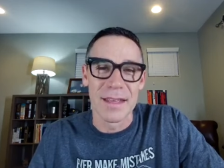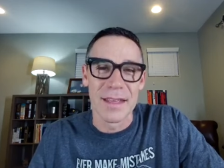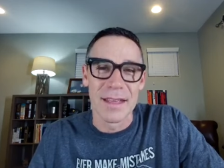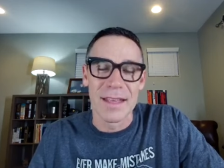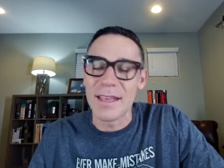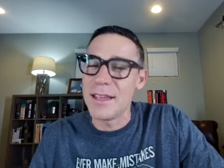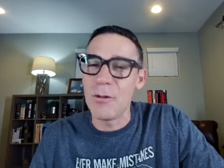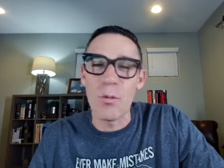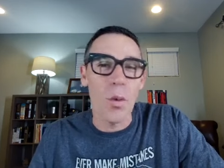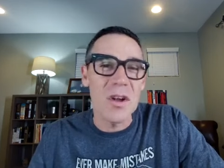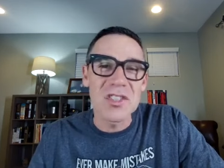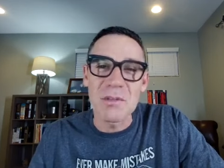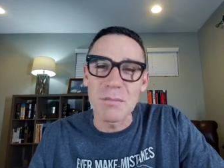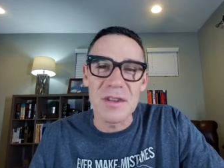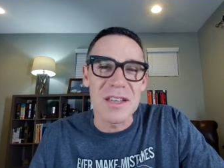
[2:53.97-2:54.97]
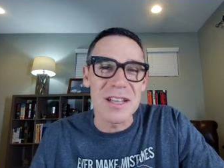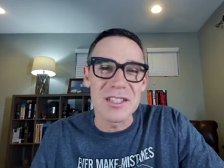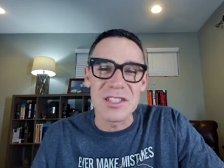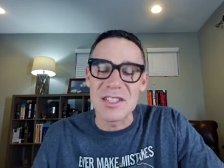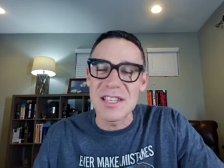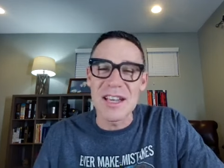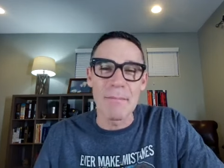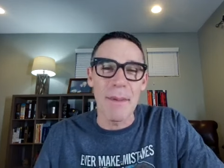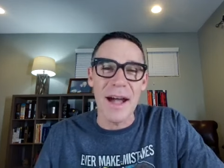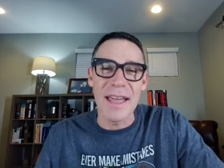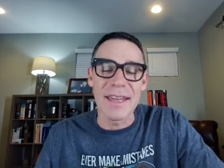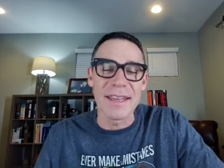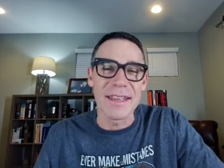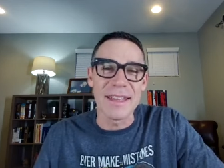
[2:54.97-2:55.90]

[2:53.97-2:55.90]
It wasn't because Nehemiah